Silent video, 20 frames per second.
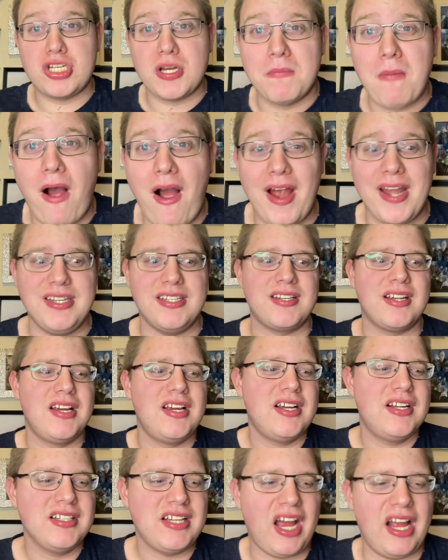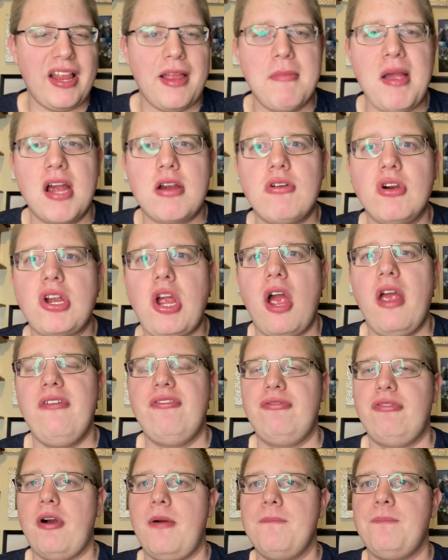your mind that the Macro go
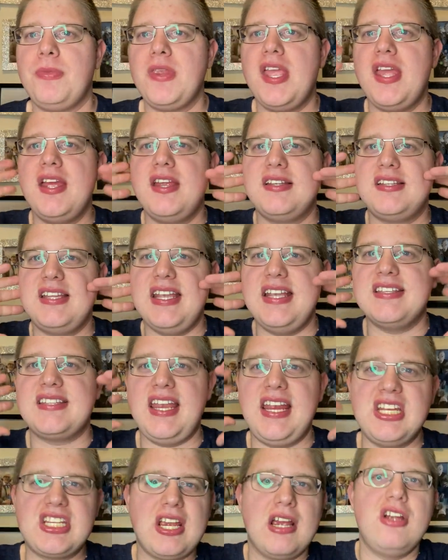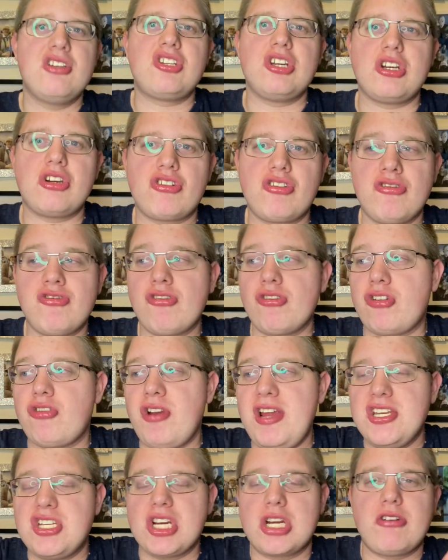from these intelligent
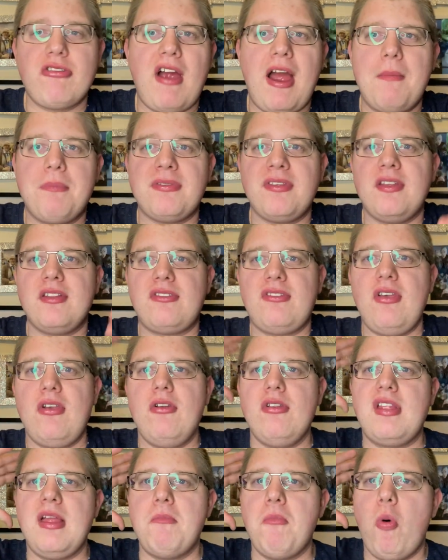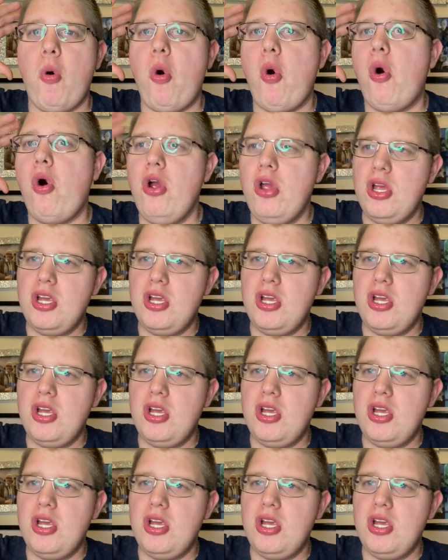creature crabs to the more